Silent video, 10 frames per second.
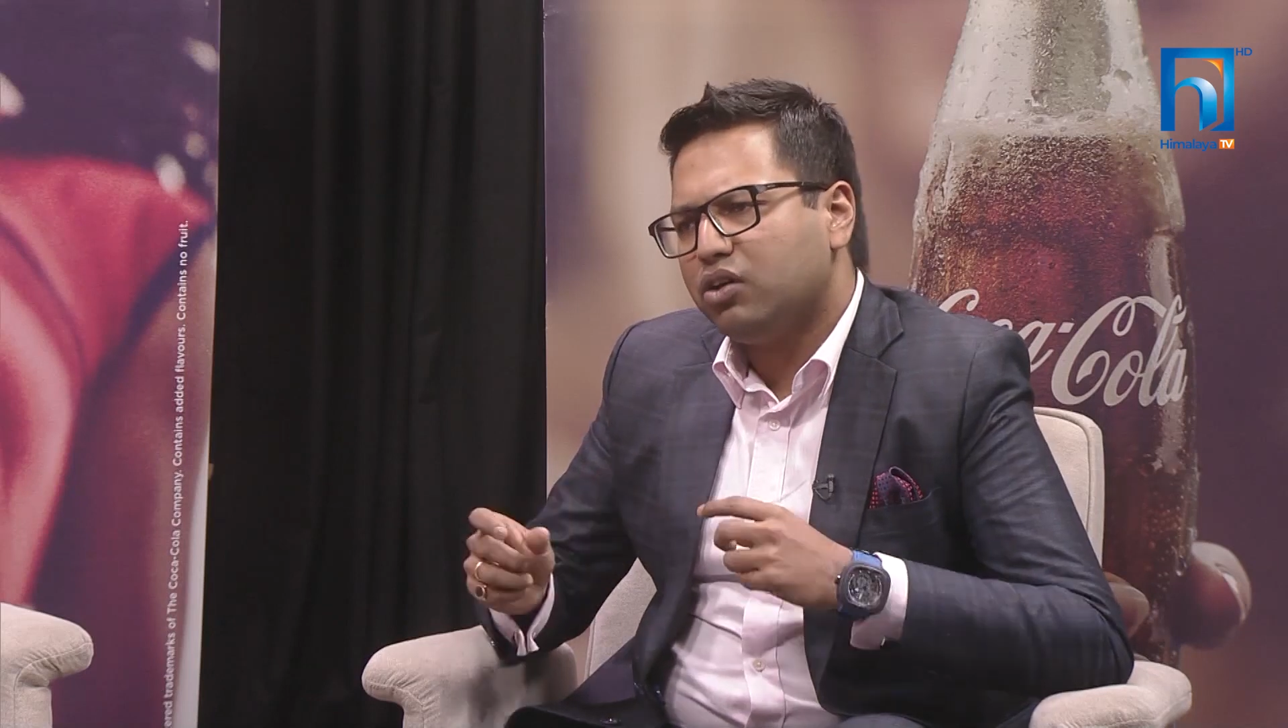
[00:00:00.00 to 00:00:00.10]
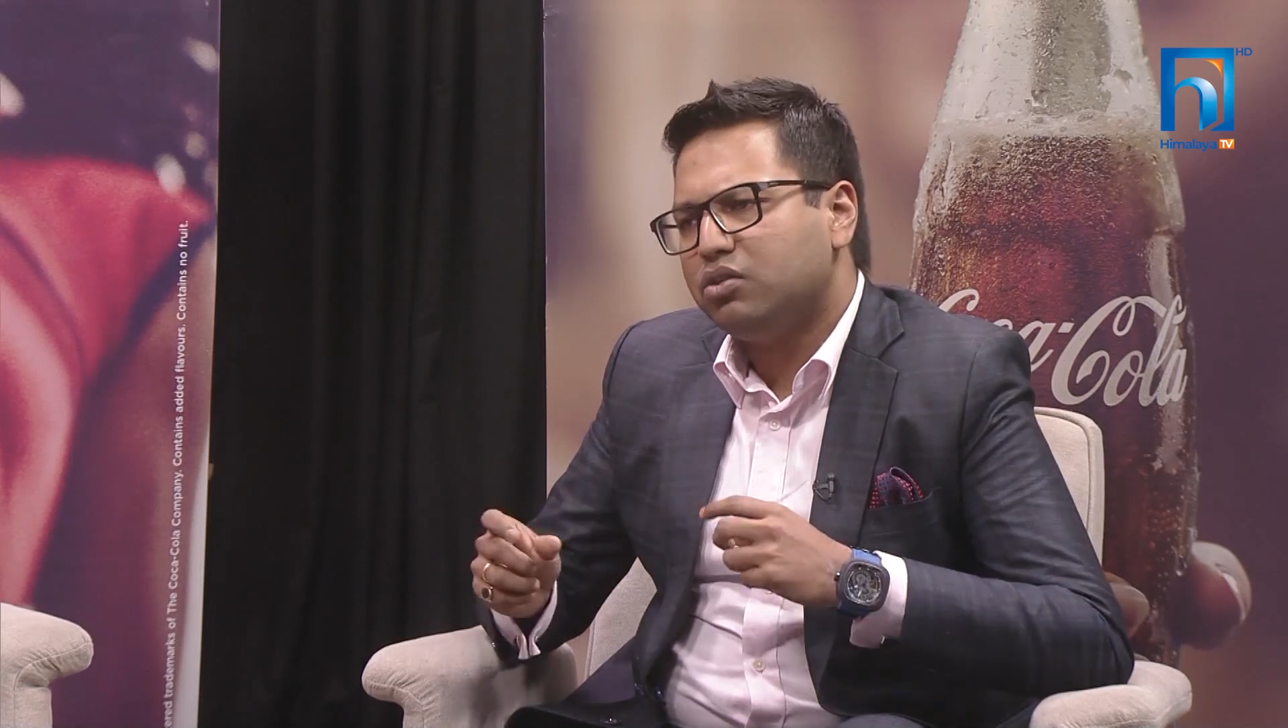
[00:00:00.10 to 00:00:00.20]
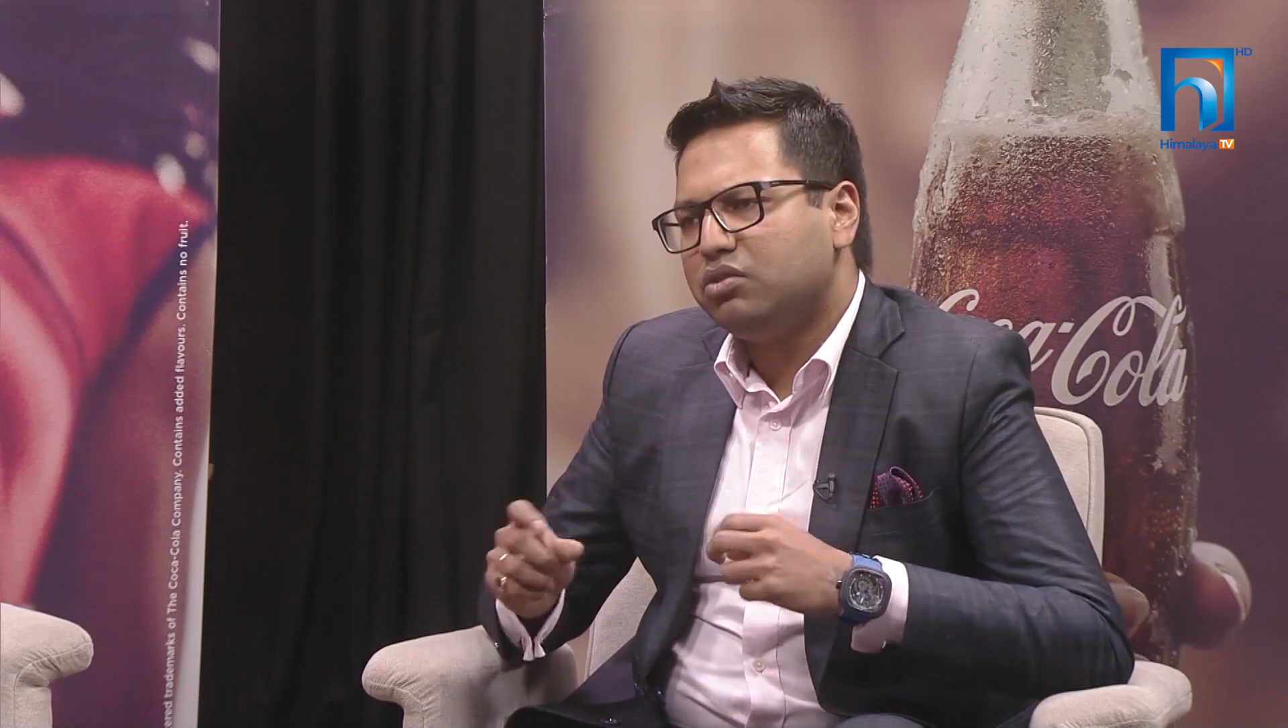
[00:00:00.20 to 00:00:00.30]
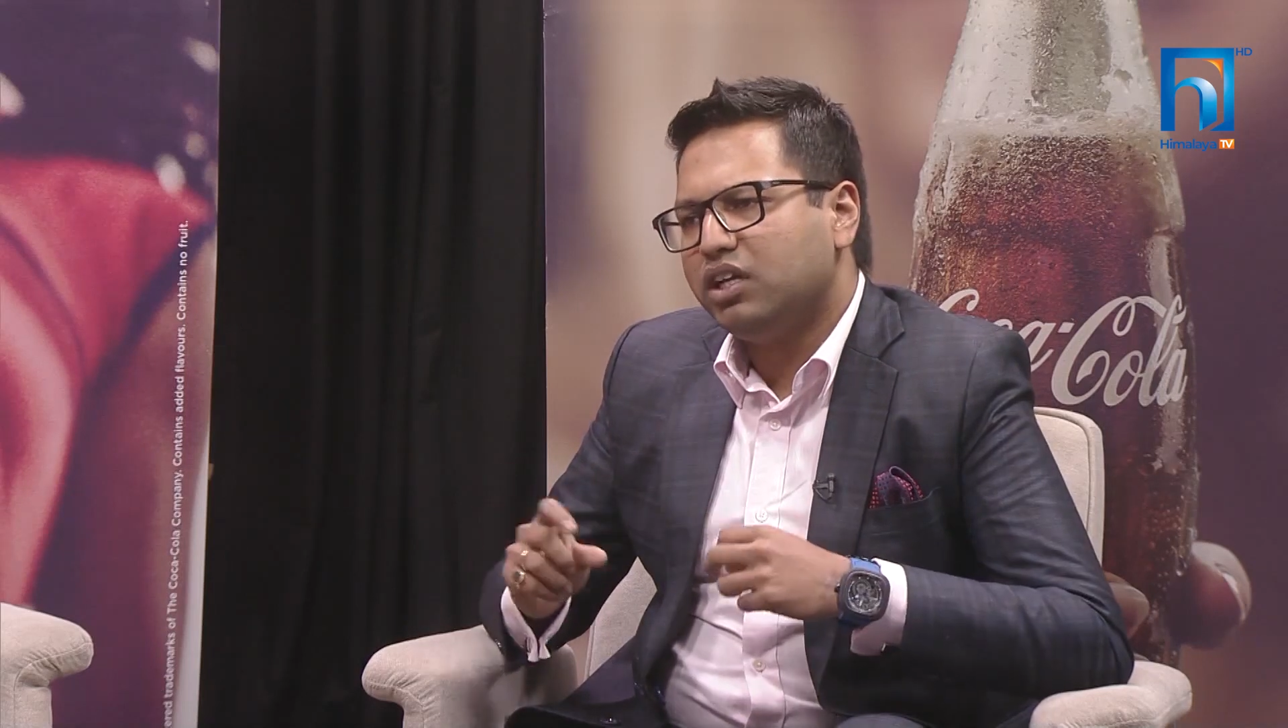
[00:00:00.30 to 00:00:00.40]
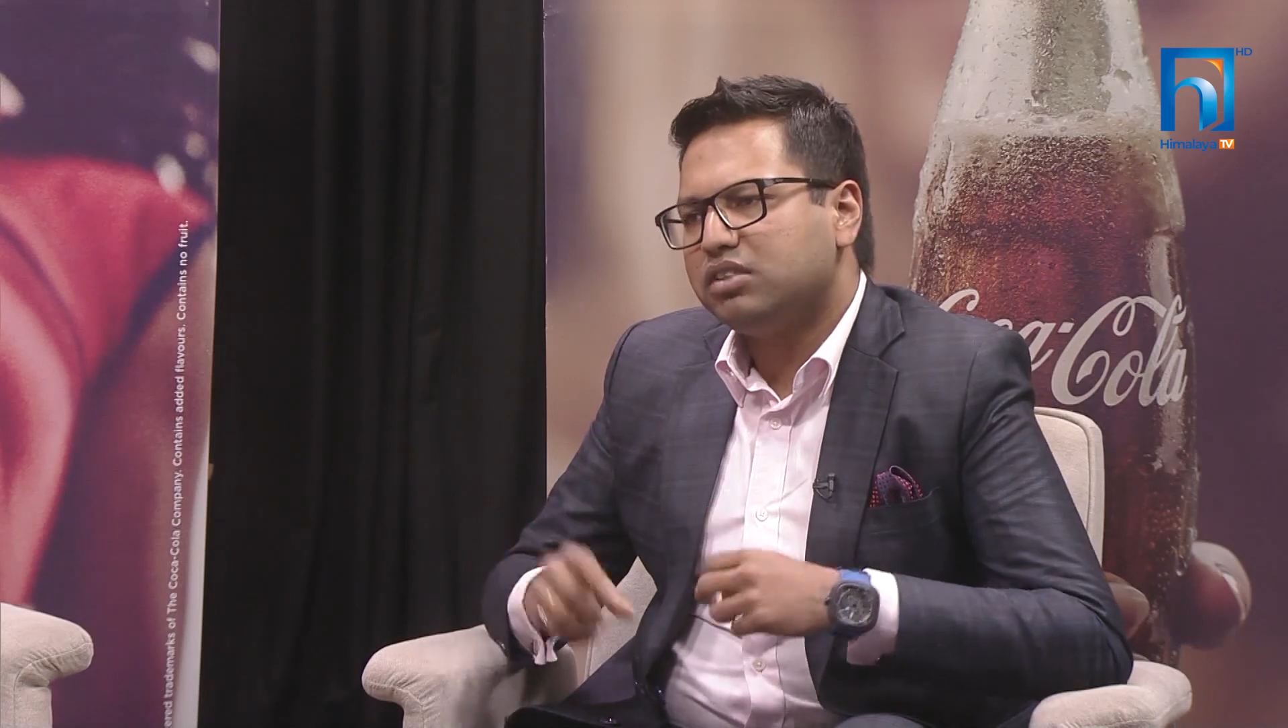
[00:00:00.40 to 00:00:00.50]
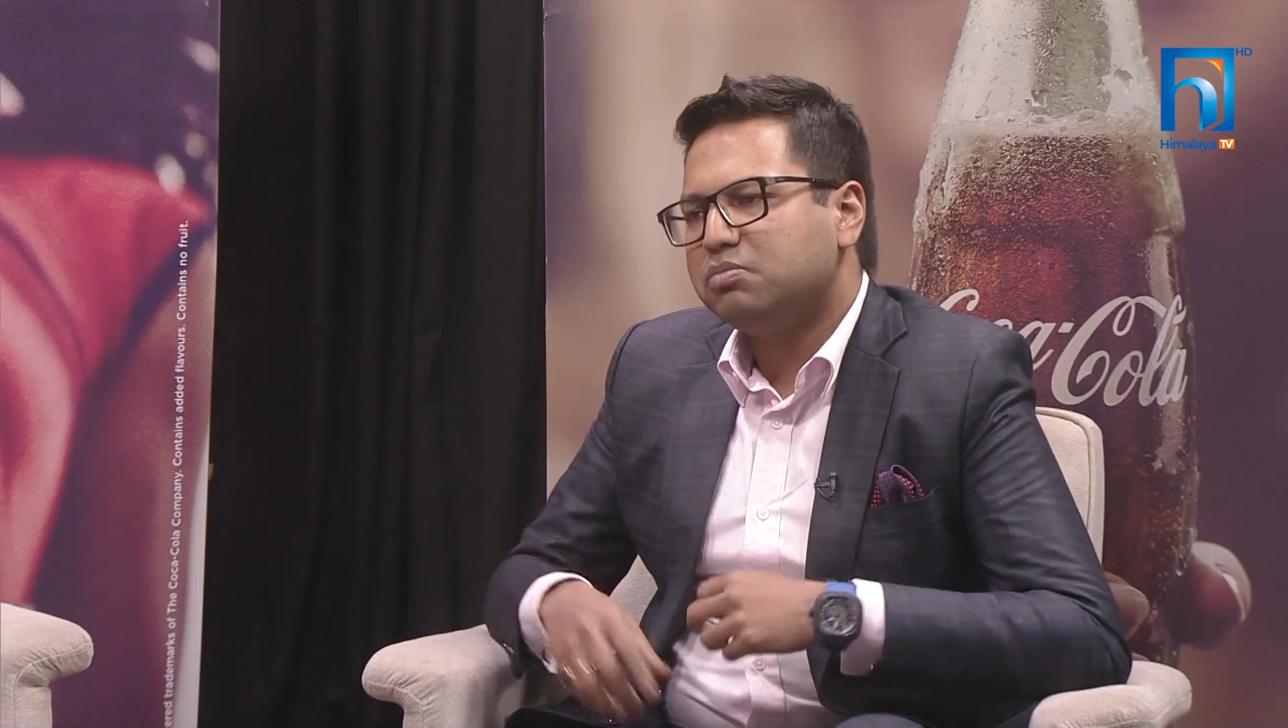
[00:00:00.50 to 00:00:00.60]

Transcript: or 2 days,